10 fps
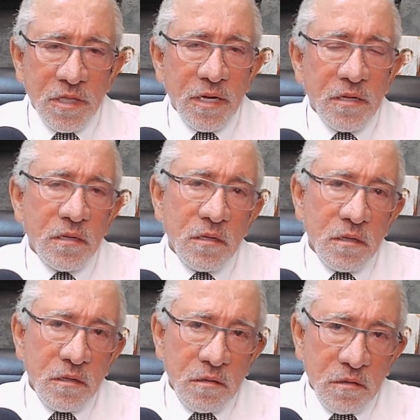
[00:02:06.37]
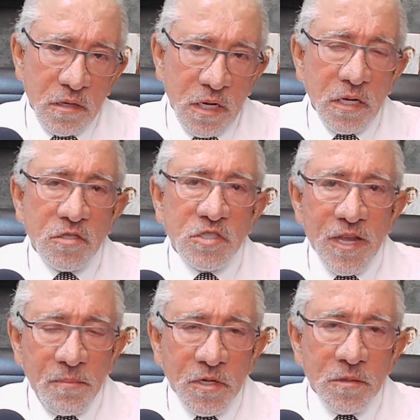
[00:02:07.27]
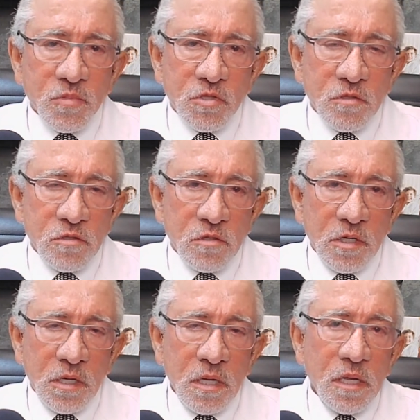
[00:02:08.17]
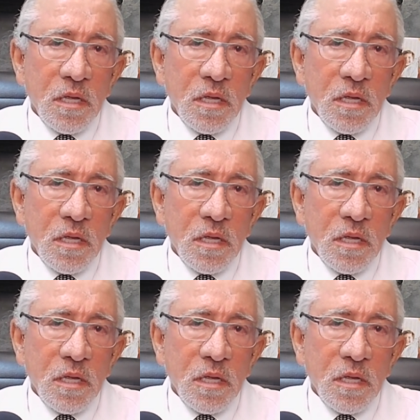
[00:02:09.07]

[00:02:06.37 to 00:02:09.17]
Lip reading: that need septum surgery,